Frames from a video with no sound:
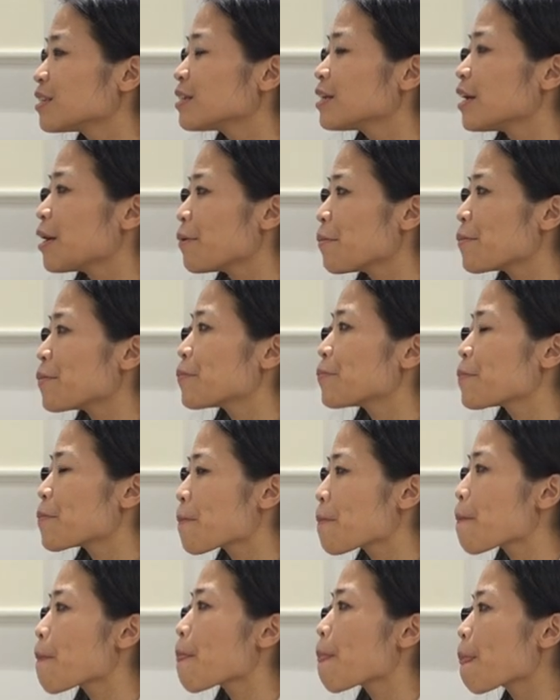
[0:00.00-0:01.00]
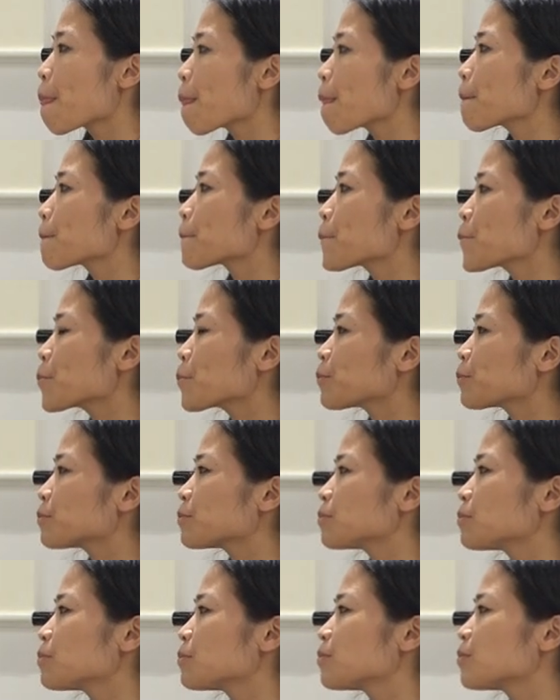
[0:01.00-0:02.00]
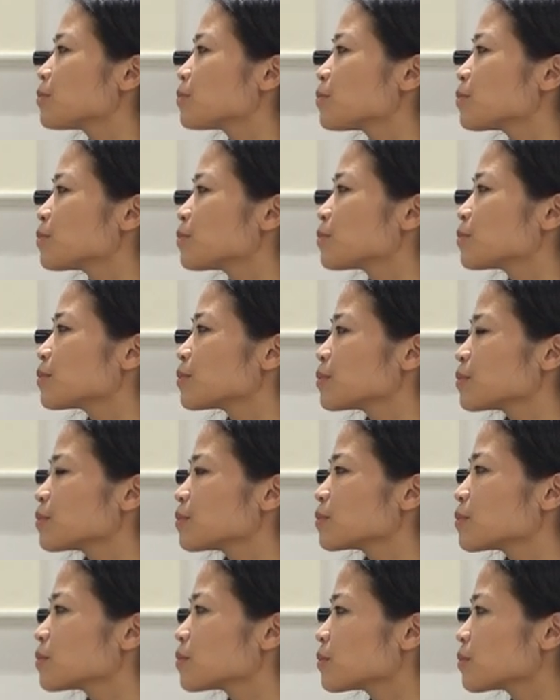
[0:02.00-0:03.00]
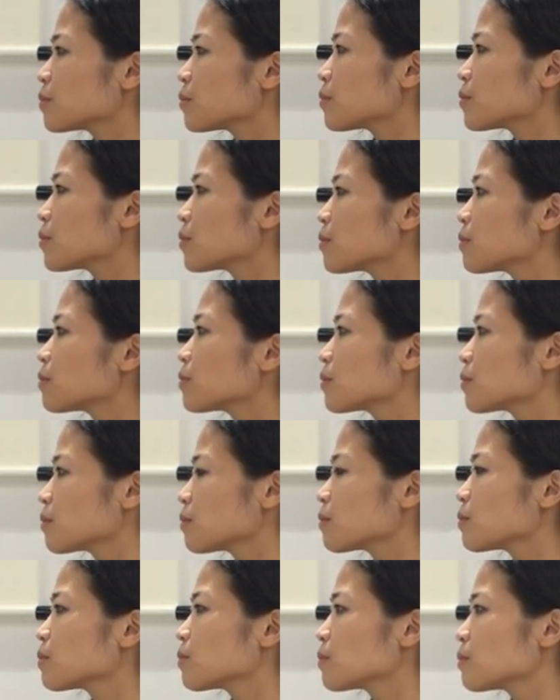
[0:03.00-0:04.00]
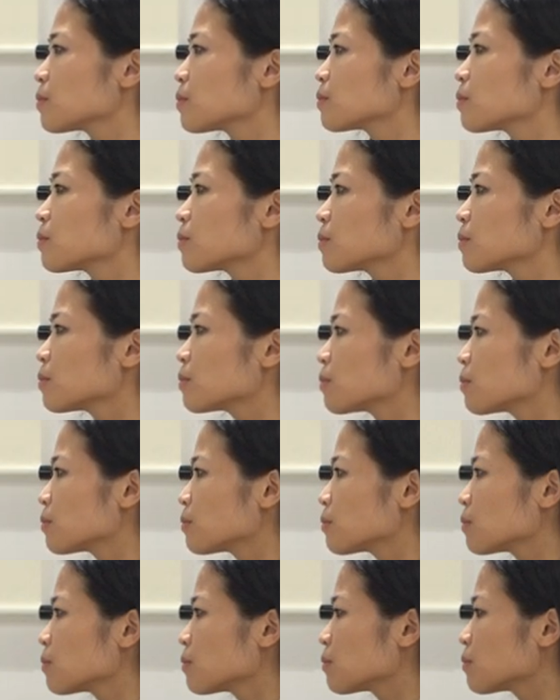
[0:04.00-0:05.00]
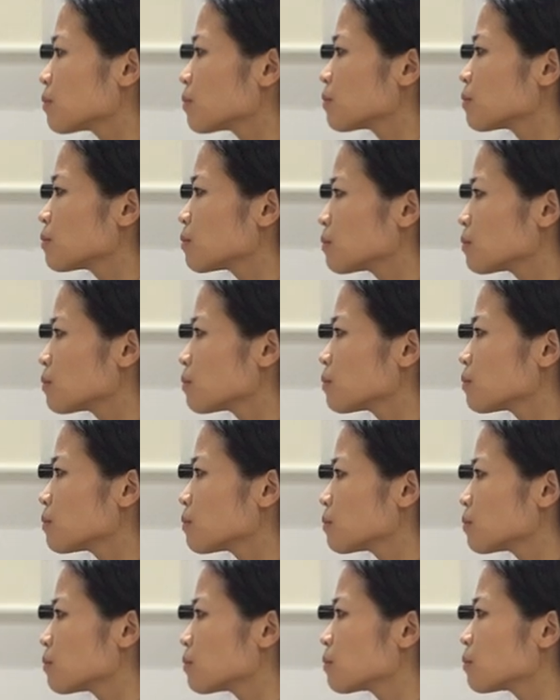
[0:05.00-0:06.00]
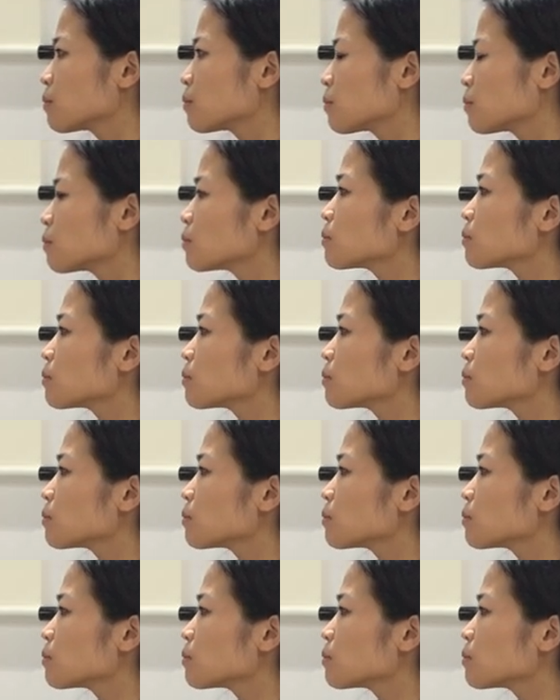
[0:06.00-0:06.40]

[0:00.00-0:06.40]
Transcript: (not speaking)